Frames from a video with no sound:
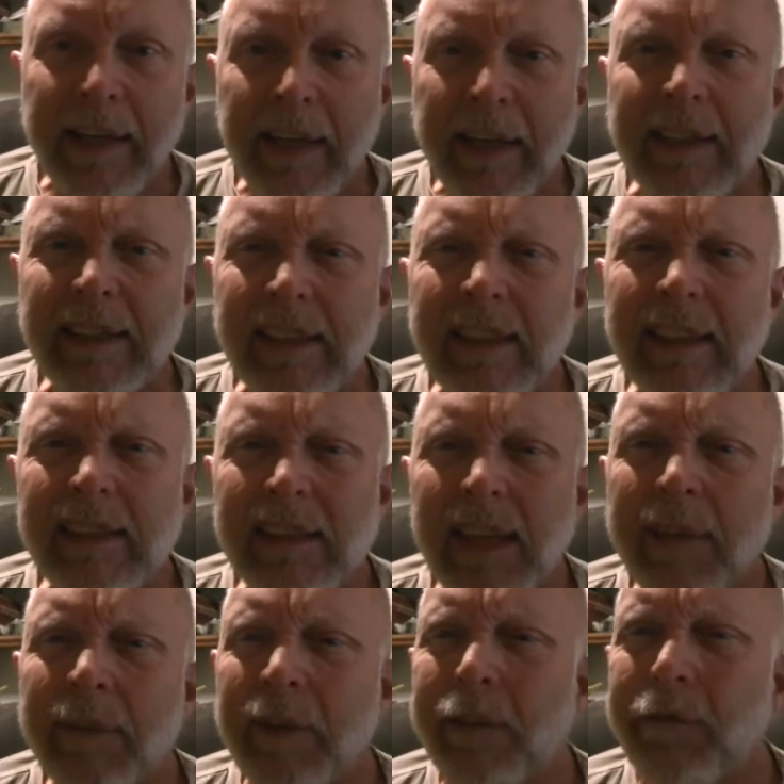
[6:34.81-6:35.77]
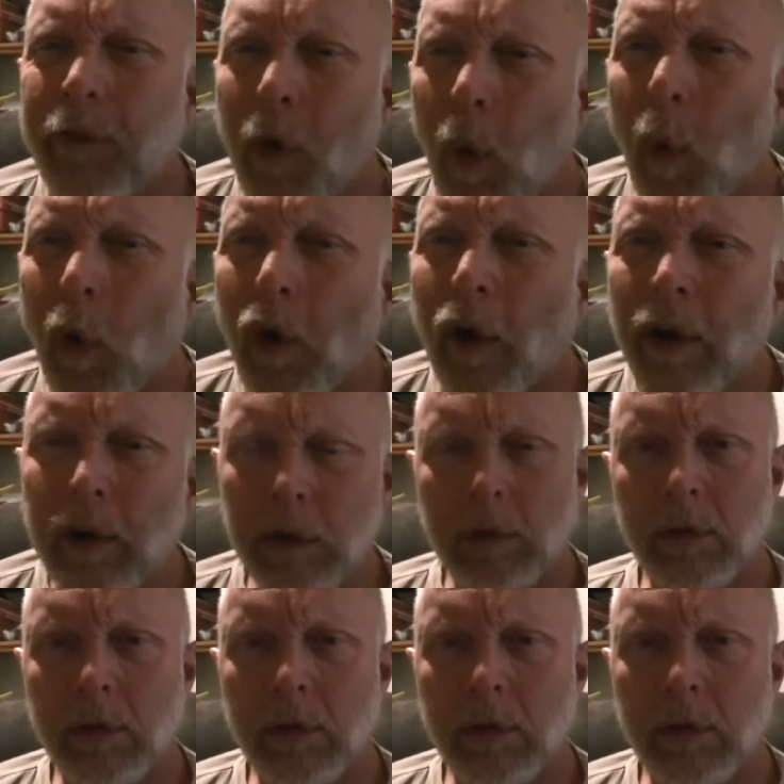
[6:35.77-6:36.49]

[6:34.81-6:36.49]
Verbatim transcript: 1974.